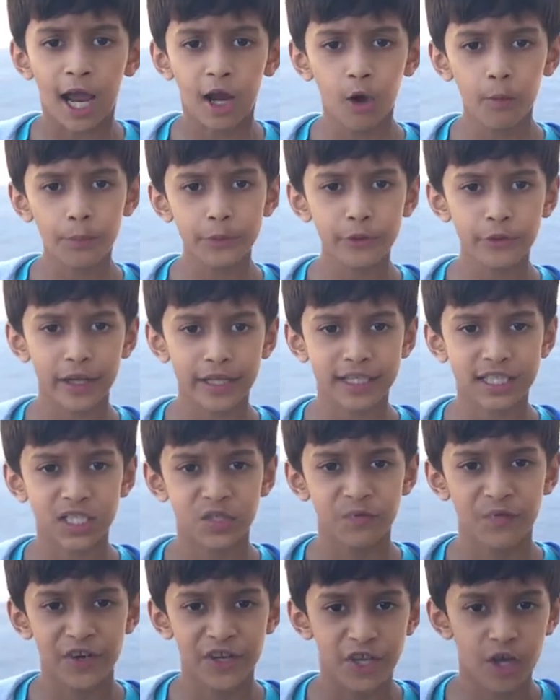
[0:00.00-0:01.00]
I hope you liked
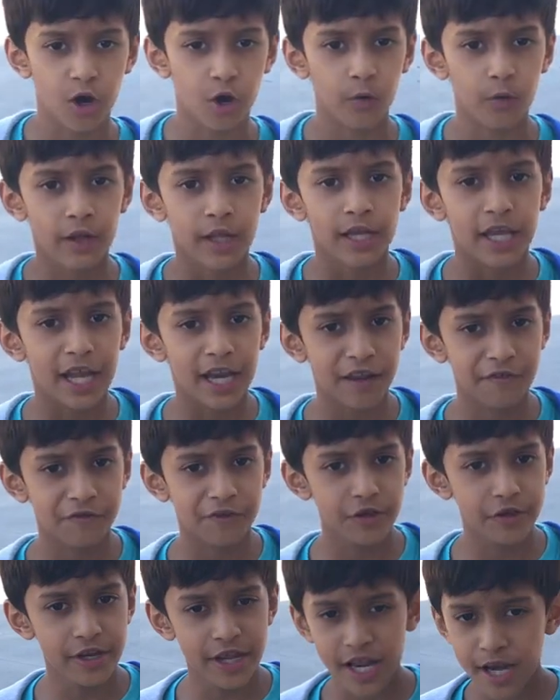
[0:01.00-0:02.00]
this video, and
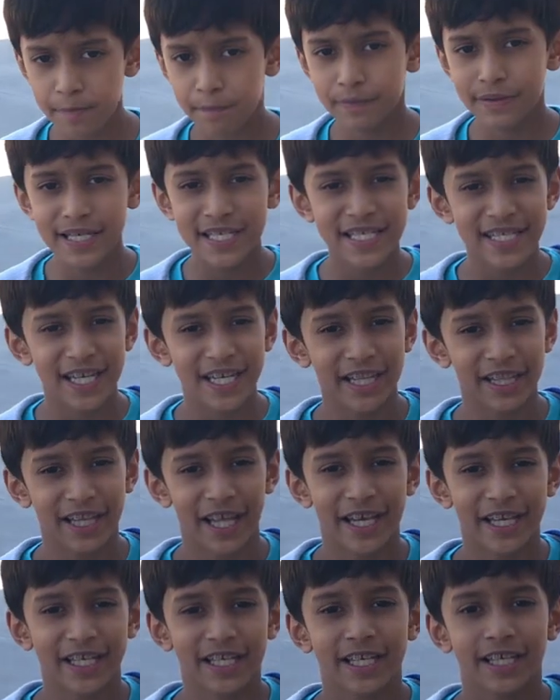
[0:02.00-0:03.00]
if you did, please send a
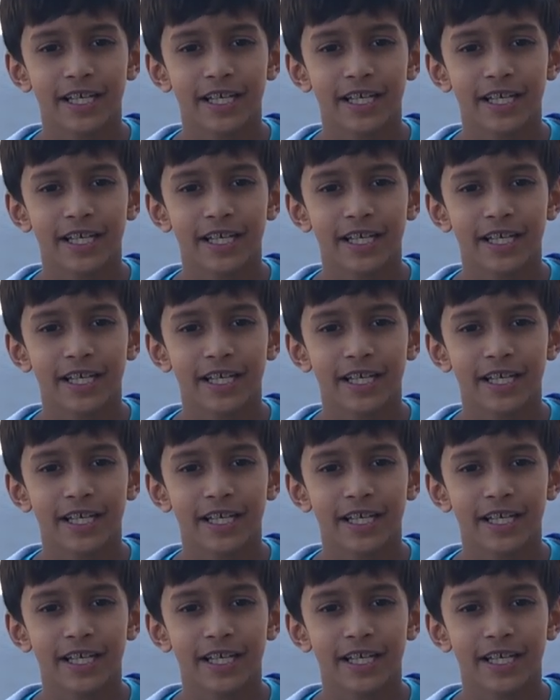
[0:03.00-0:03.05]
like.